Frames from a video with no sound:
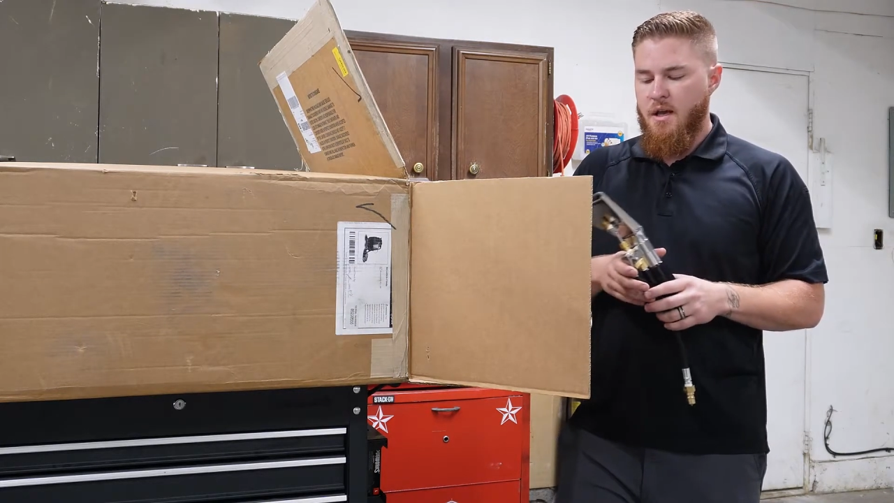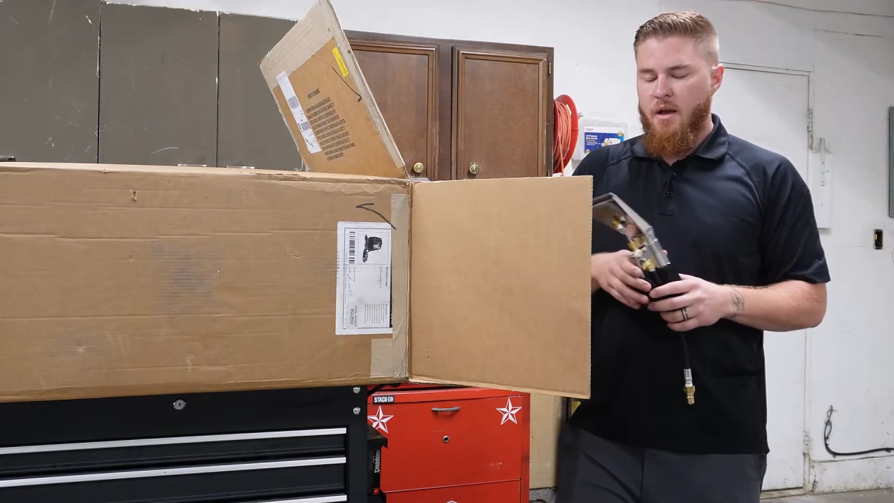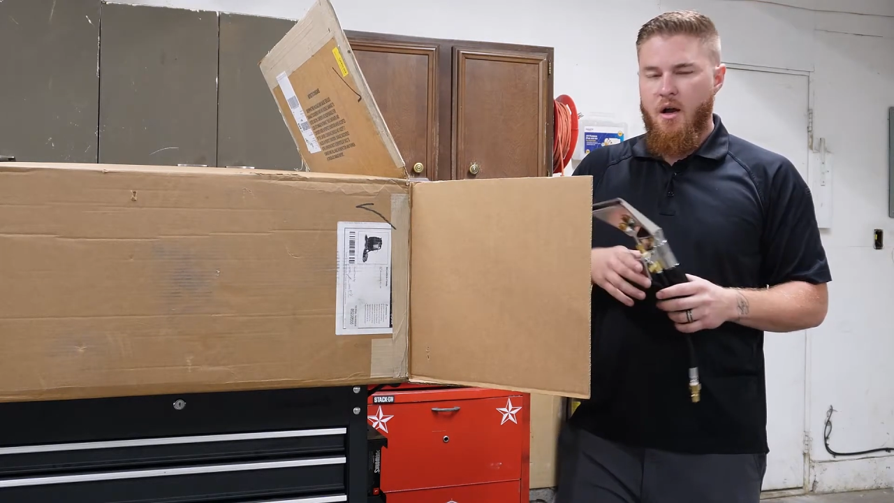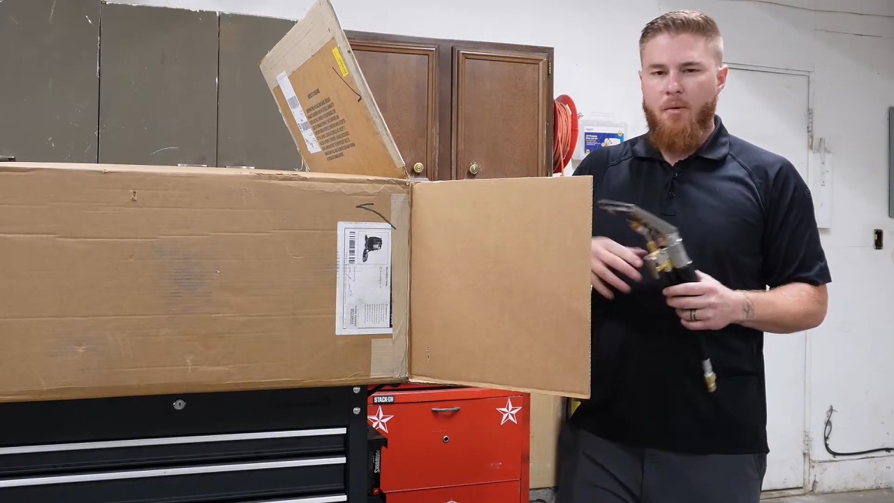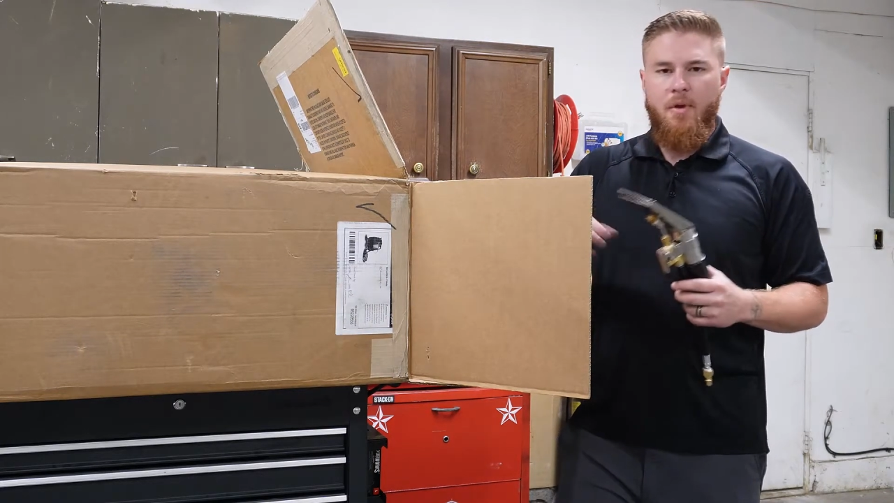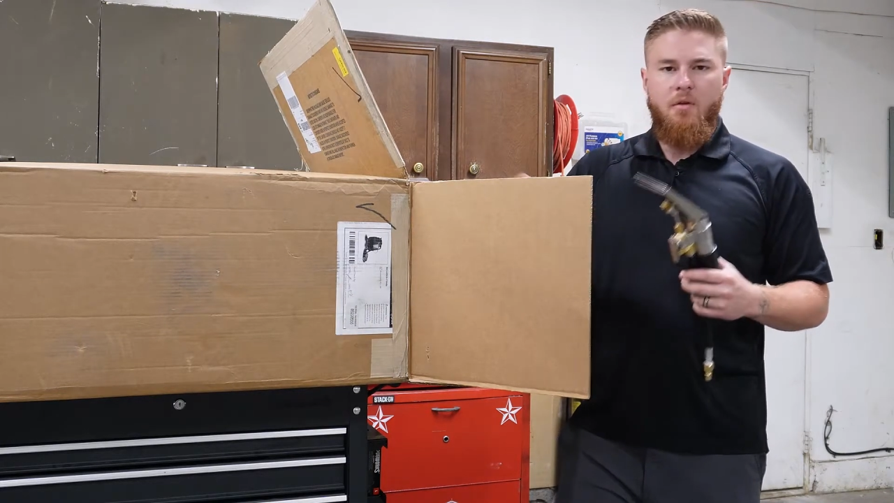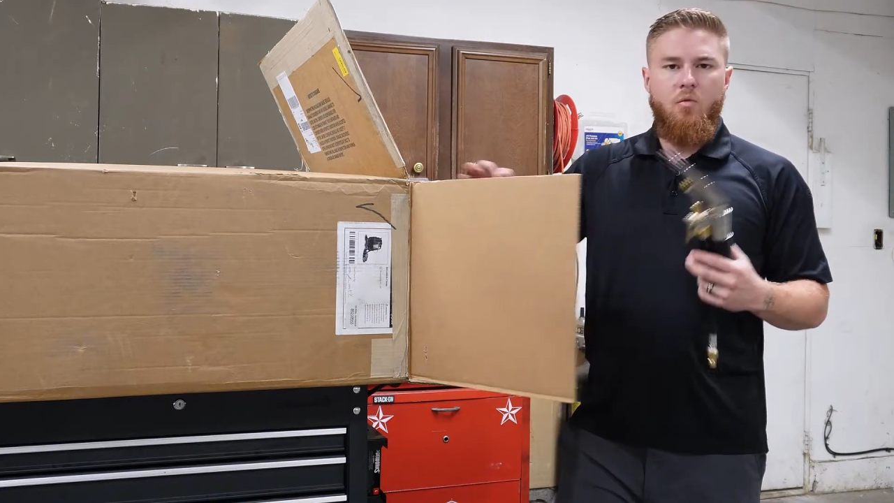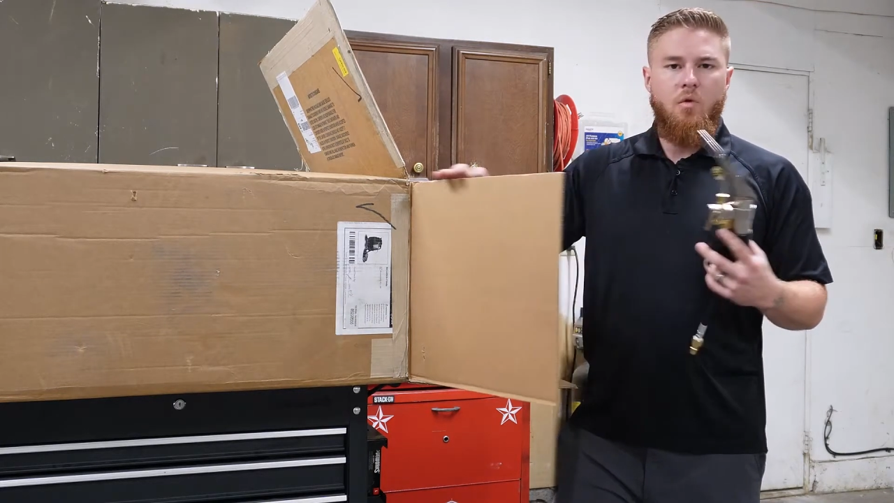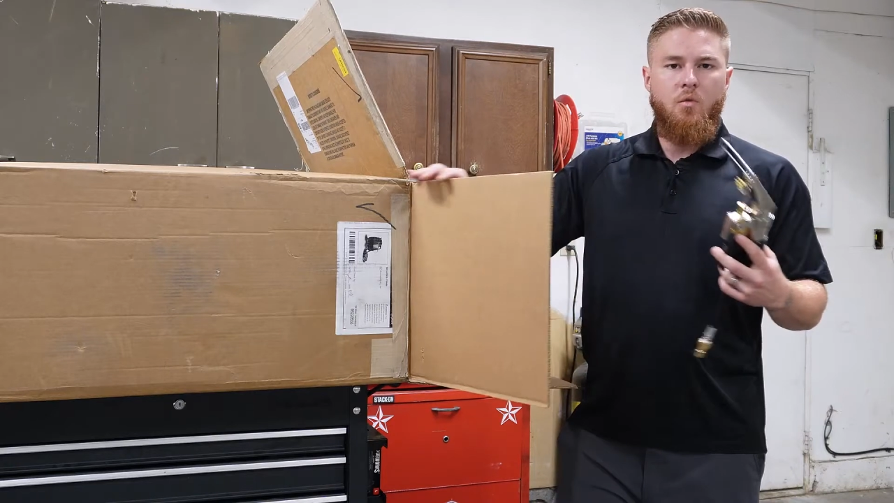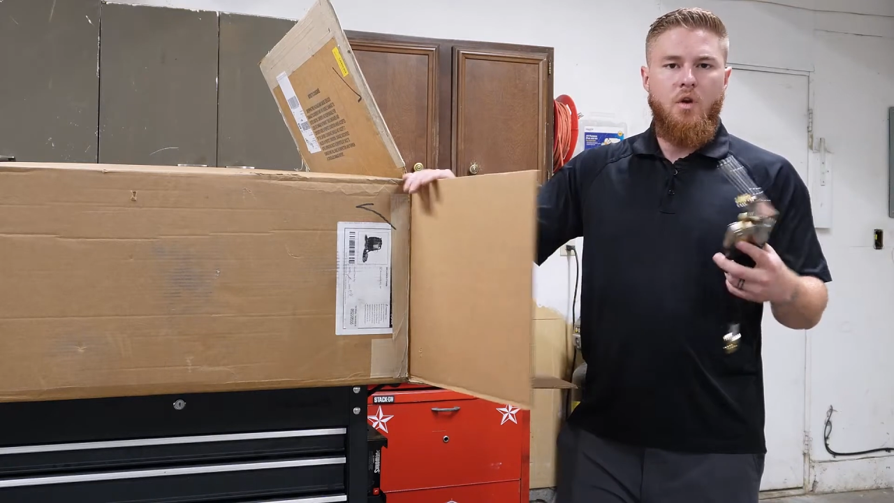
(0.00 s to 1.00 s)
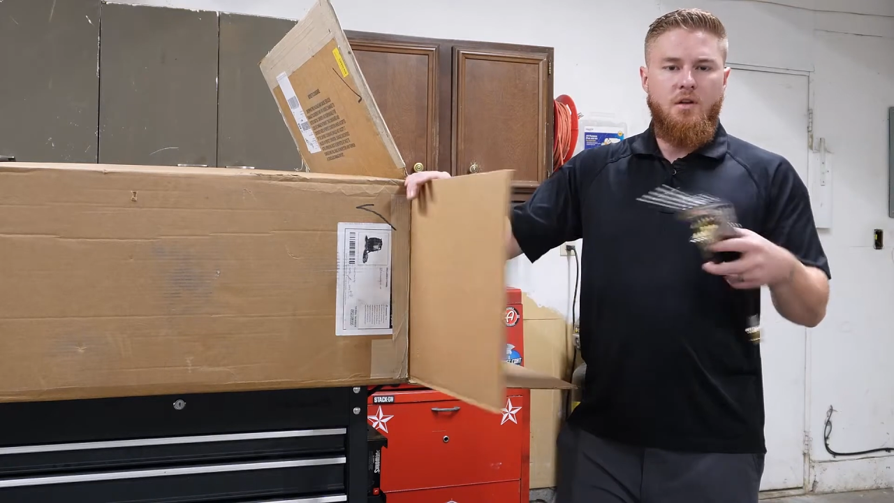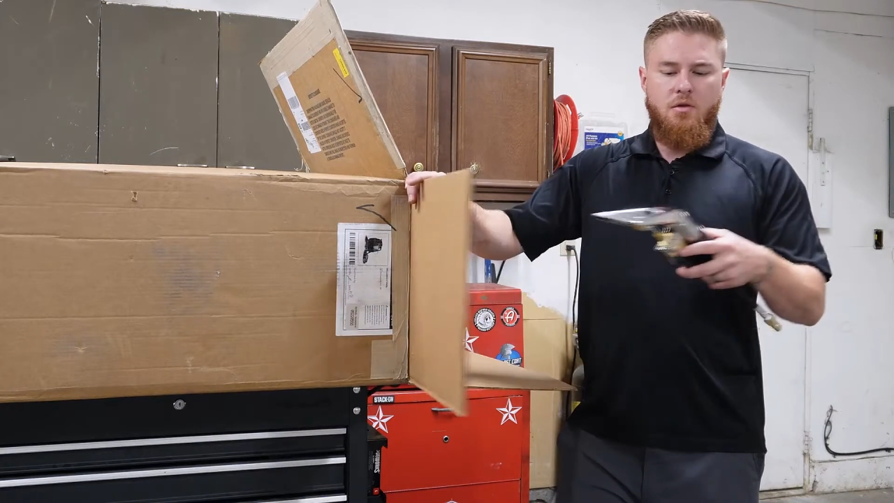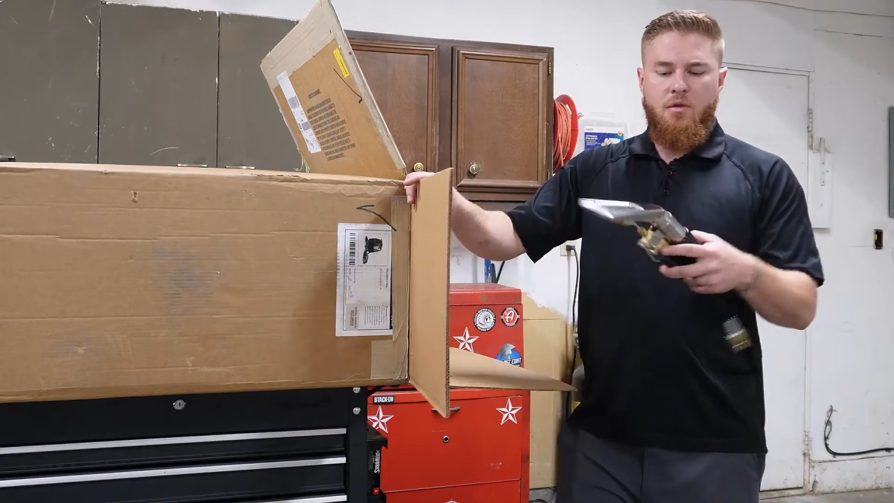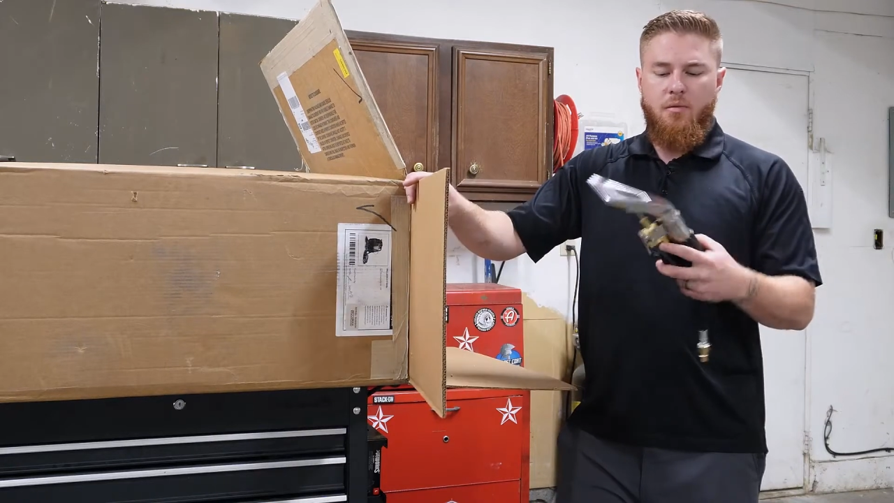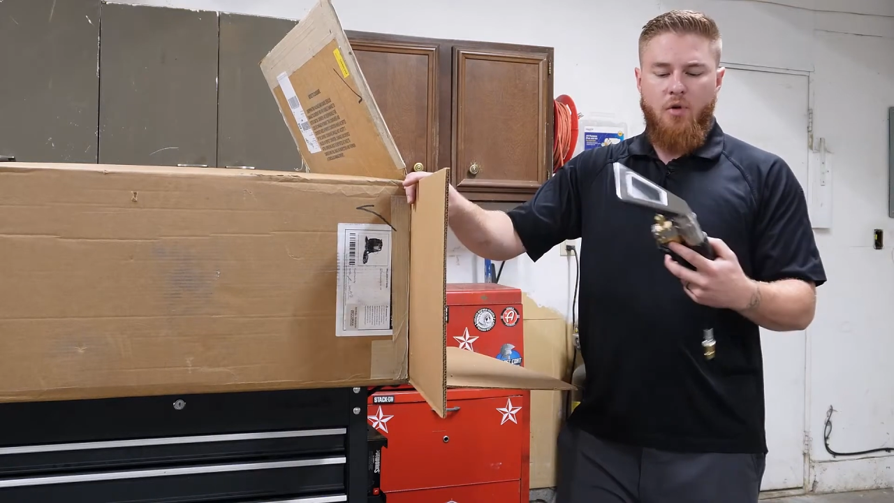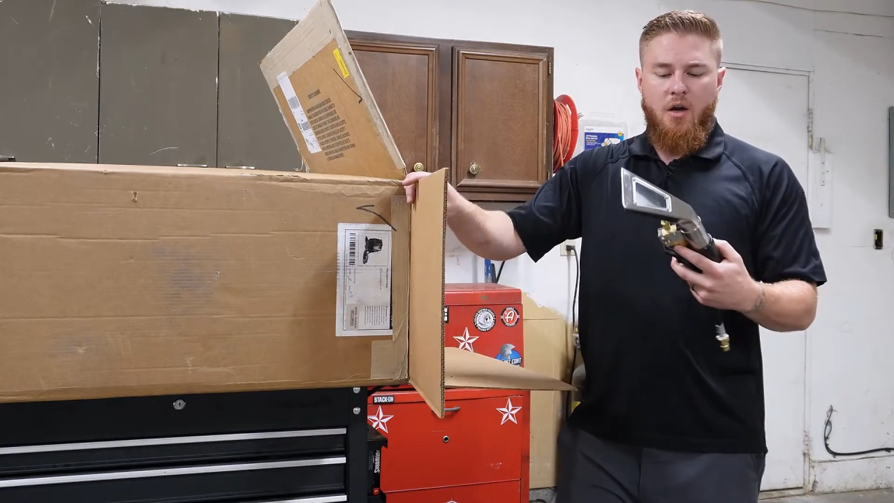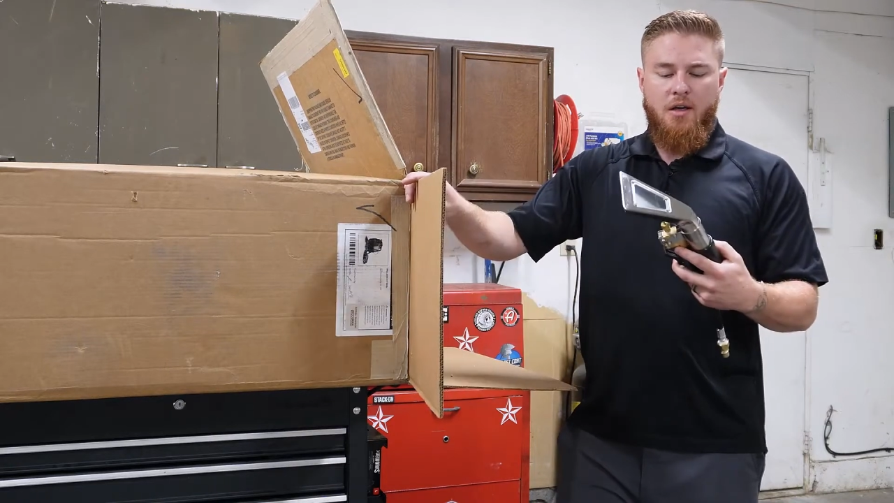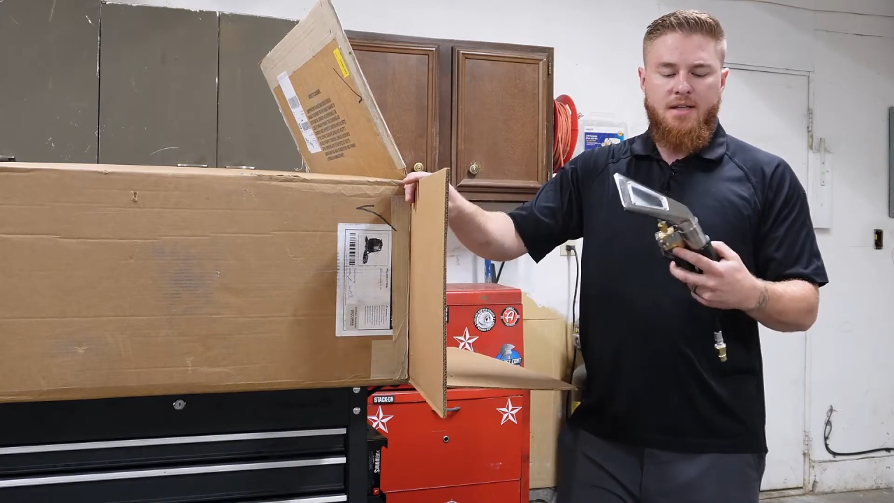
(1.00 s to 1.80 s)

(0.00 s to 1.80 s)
And when we do the product